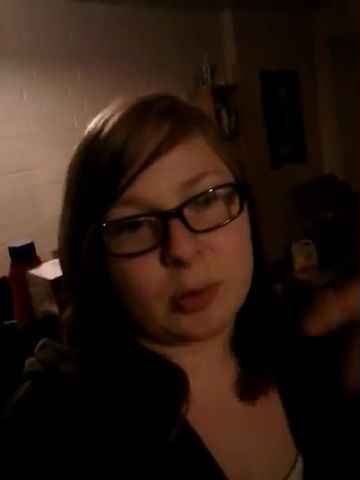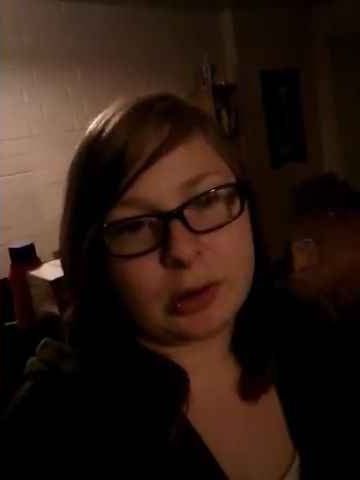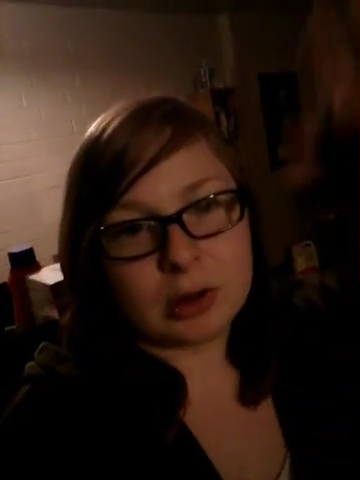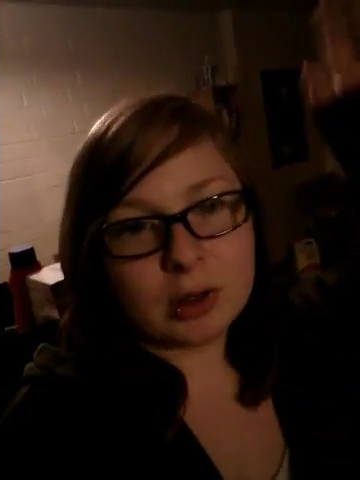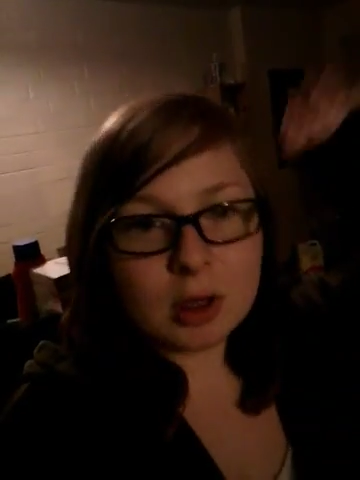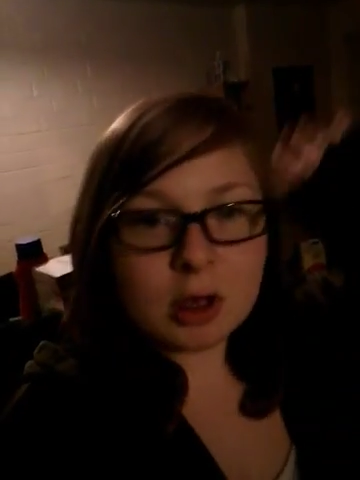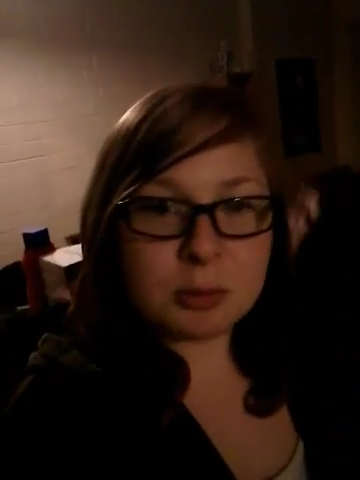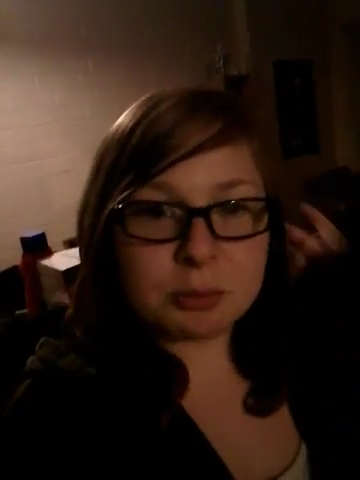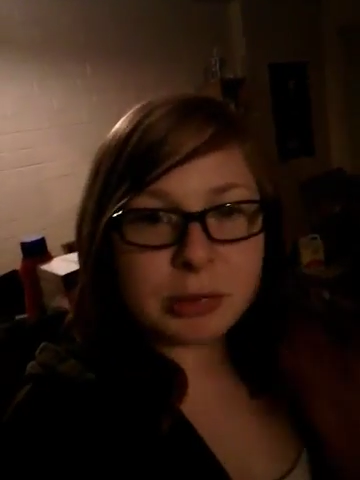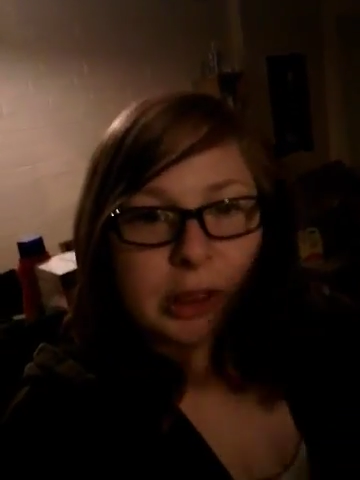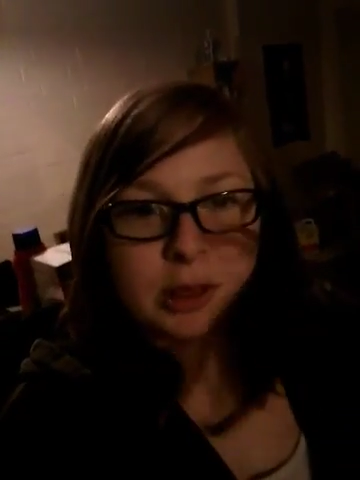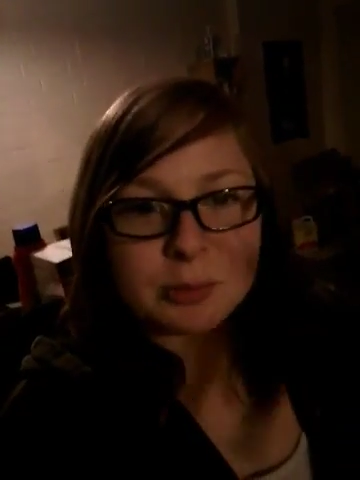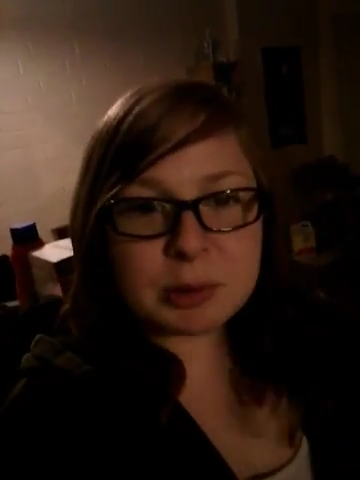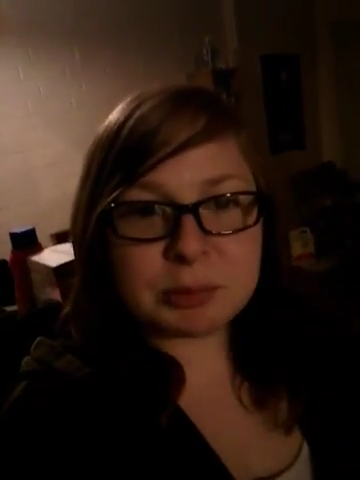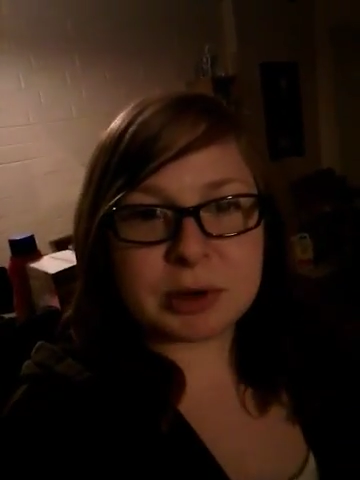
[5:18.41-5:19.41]
and
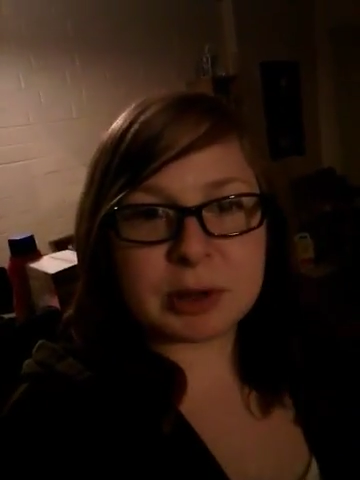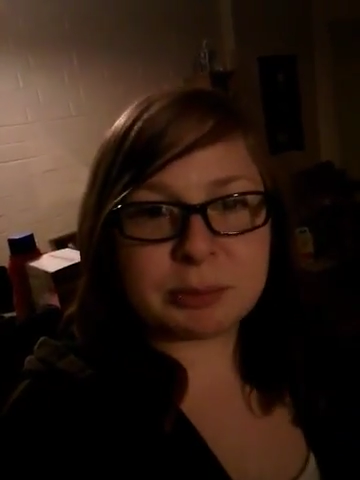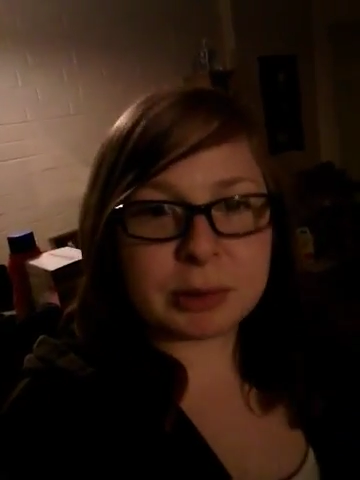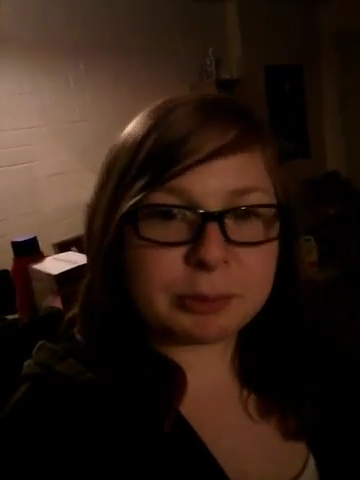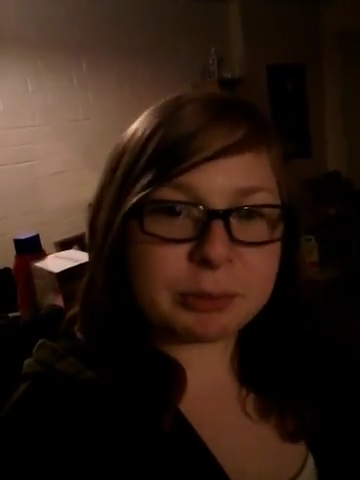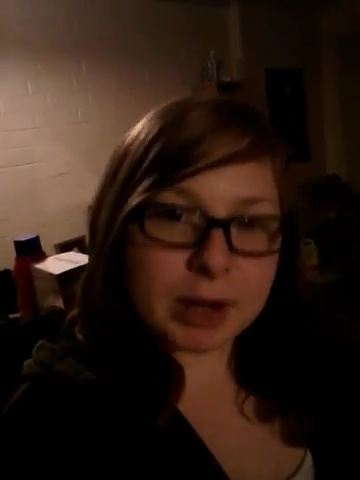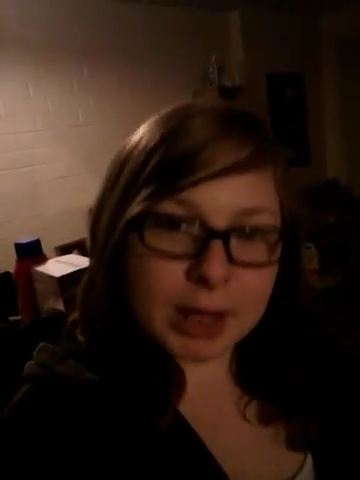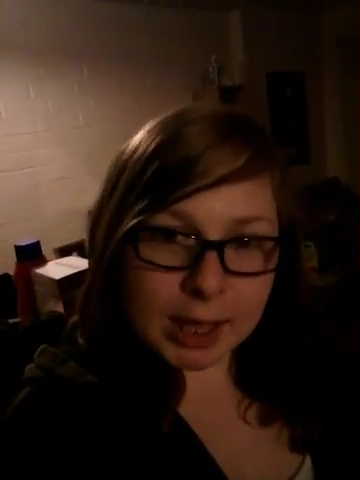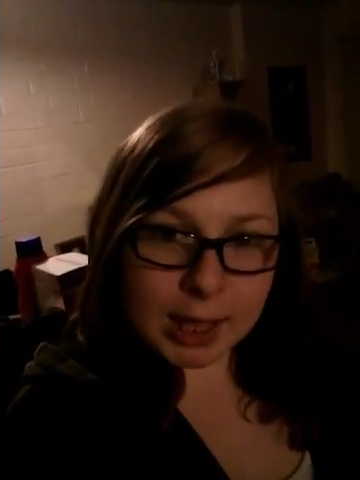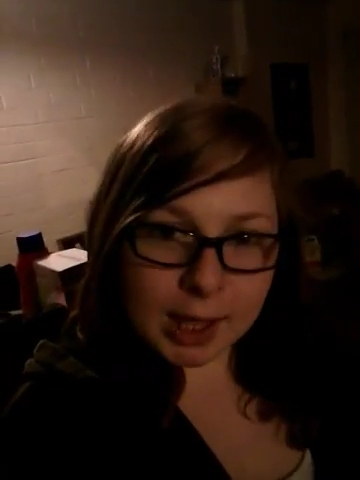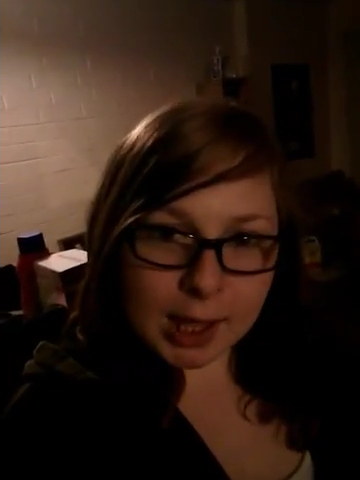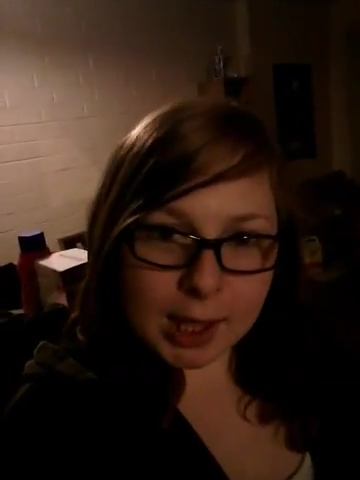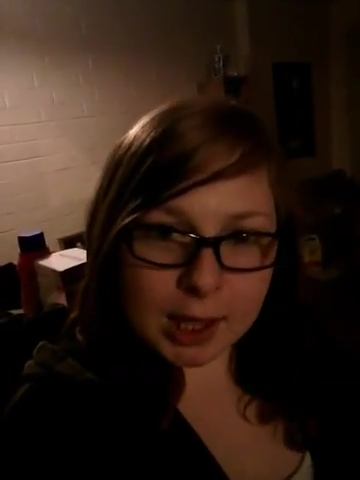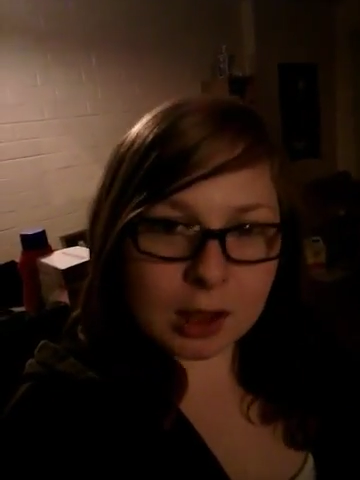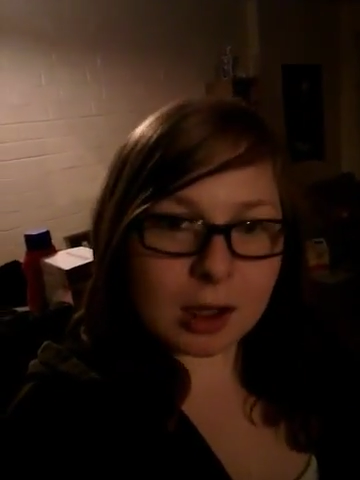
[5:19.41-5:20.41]
blah blah blah blah
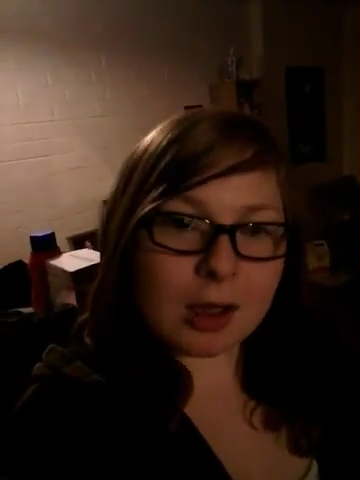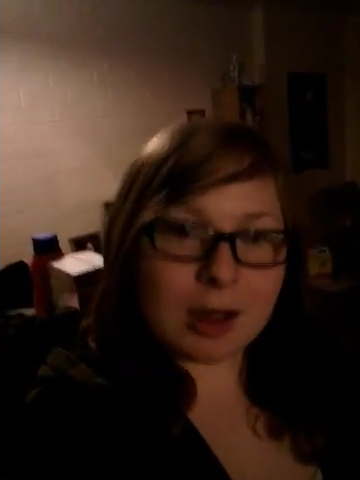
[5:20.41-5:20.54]
blah.